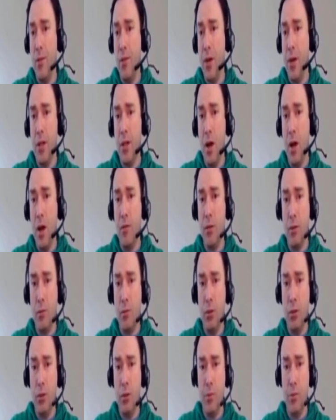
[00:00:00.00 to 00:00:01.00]
a very
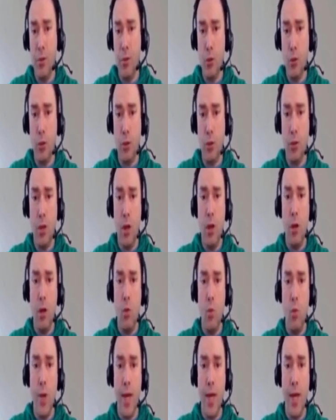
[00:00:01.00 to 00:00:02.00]
comfortable position.
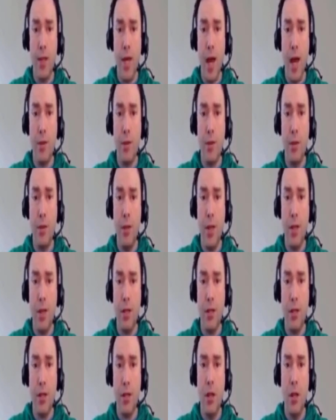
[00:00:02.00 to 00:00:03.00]
We can castle
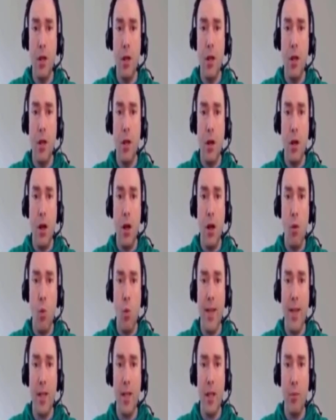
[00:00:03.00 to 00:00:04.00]
next.
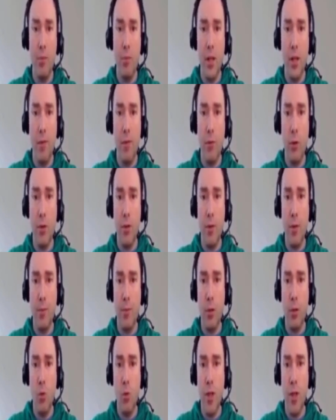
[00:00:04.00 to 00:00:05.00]
White can play, for
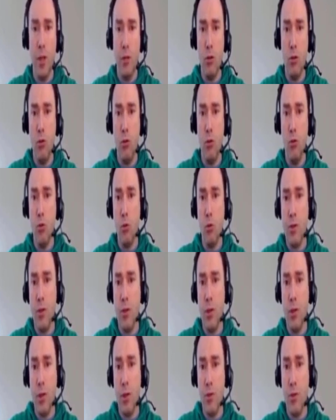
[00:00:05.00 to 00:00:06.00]
example, queen e2 or
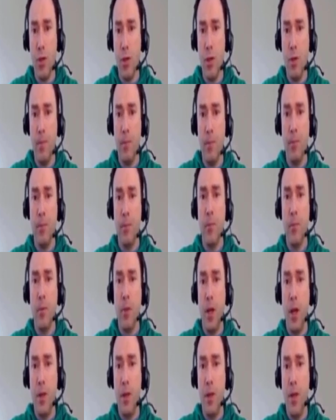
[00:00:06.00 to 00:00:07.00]
c3.
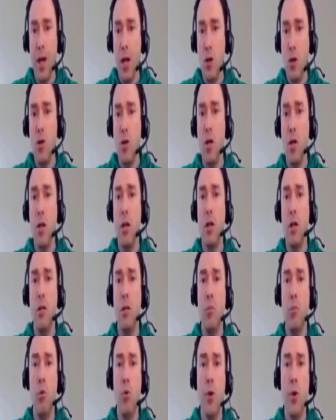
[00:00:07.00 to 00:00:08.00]
And now
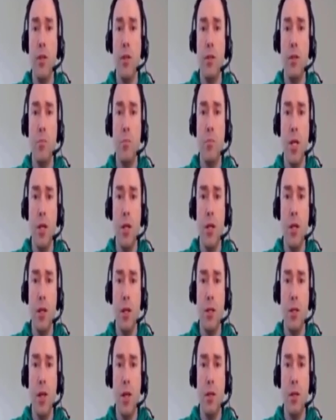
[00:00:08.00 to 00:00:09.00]
the point being
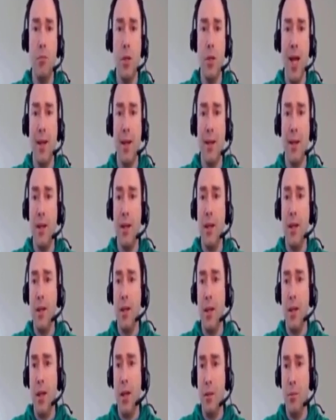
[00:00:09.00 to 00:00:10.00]
is that black
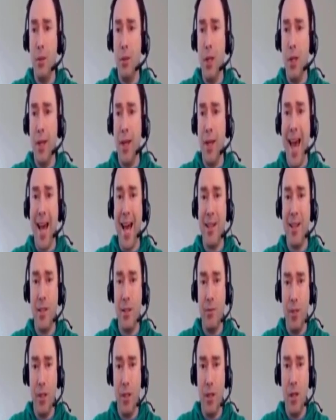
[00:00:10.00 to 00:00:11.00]
can play
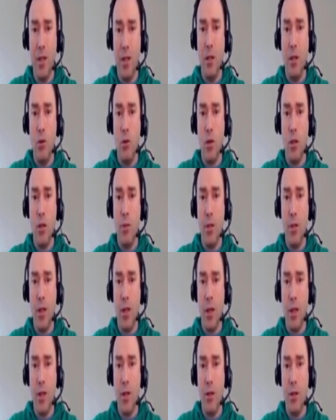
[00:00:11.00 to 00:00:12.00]
actively. You can
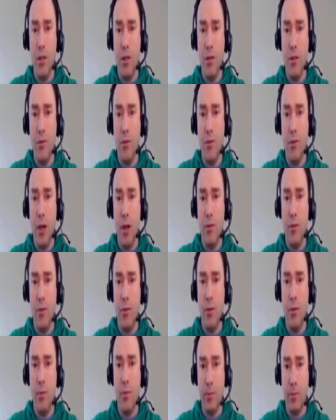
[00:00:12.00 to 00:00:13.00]
play either c5,